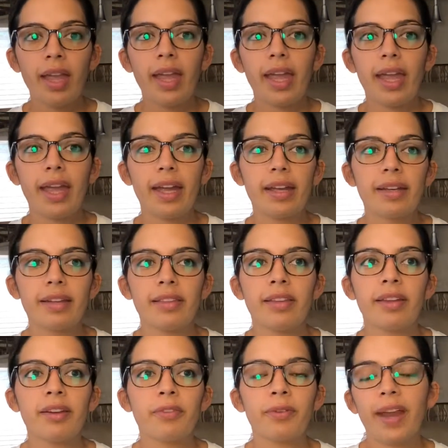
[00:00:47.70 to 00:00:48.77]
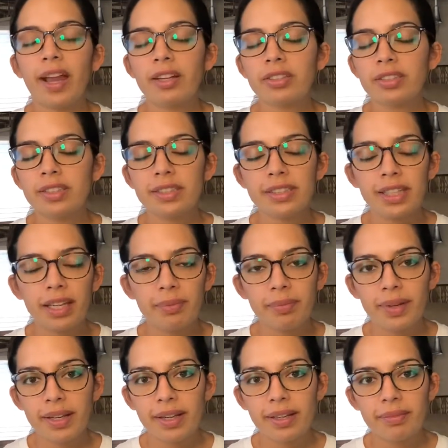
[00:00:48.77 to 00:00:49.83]
And the reactions can
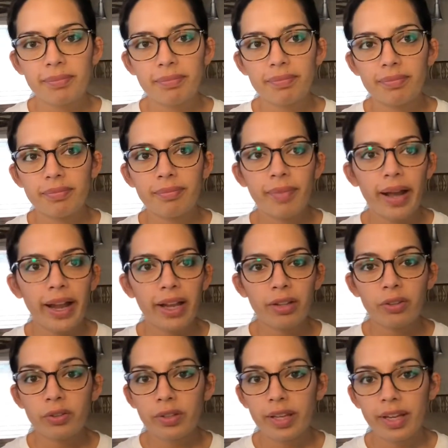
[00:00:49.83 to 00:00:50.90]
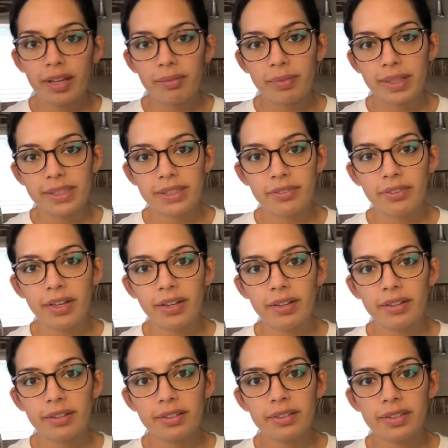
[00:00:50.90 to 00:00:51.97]
be mild or they can be severe.